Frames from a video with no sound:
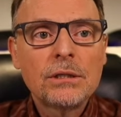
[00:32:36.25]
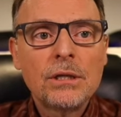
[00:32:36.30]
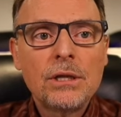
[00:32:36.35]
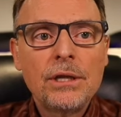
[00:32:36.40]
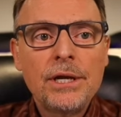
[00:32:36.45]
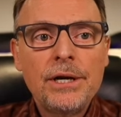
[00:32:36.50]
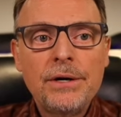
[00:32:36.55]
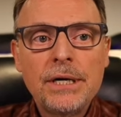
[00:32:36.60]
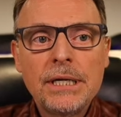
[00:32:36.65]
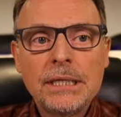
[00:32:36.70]

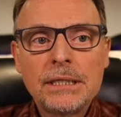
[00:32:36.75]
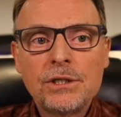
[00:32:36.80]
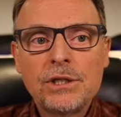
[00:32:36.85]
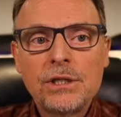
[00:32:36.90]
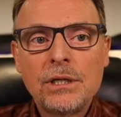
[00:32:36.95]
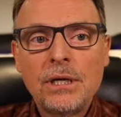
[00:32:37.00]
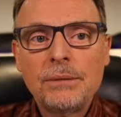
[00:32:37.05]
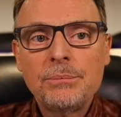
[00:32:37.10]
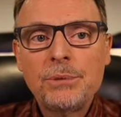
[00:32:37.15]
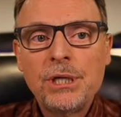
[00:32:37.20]
there it is,
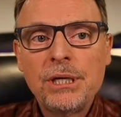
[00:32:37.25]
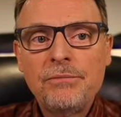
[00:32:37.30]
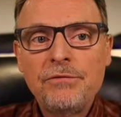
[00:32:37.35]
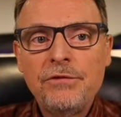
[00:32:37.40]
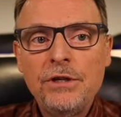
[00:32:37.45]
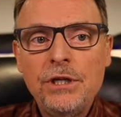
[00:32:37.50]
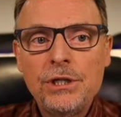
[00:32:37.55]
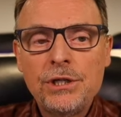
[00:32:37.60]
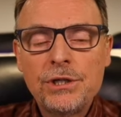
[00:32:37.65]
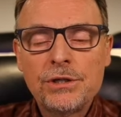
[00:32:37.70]
top 10
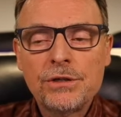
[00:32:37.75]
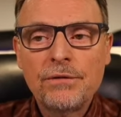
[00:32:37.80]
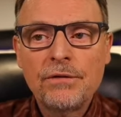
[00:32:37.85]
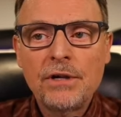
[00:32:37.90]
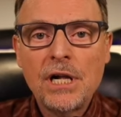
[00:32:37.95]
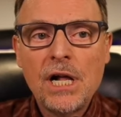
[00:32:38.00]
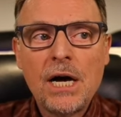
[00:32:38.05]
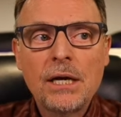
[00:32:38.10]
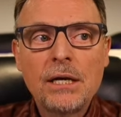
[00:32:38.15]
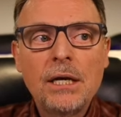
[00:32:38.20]
features of
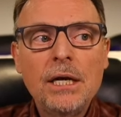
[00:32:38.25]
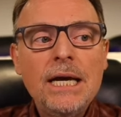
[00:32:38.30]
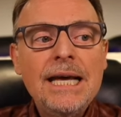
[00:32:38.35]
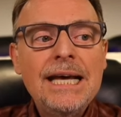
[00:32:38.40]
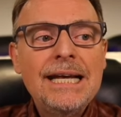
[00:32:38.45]
Claude.